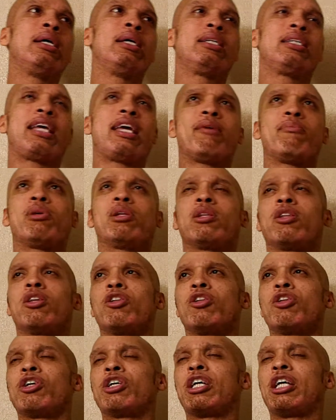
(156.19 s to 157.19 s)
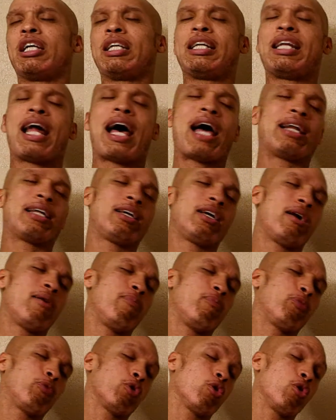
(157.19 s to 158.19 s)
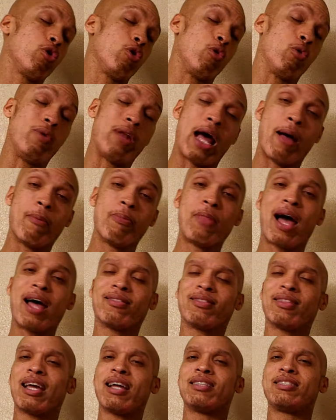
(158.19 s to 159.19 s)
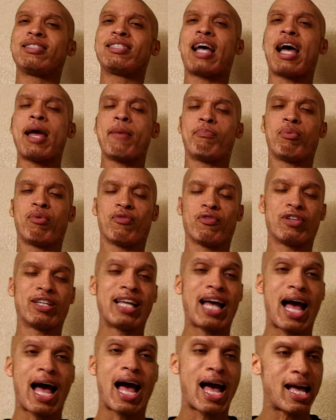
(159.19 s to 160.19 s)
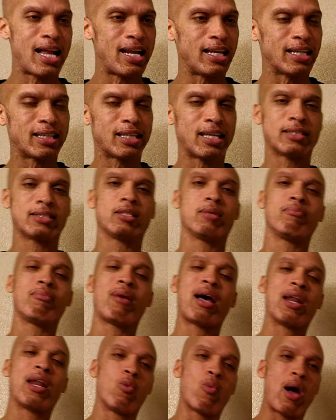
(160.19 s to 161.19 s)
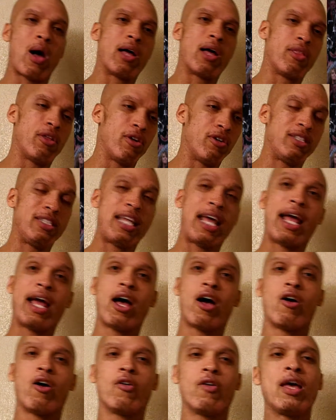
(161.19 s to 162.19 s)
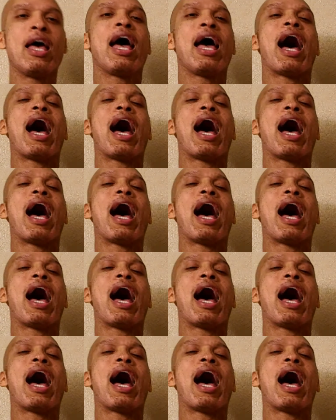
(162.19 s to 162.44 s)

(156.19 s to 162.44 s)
Damian Lillard could not come through. Now, I'm not that type of guy to kick somebody while they're down.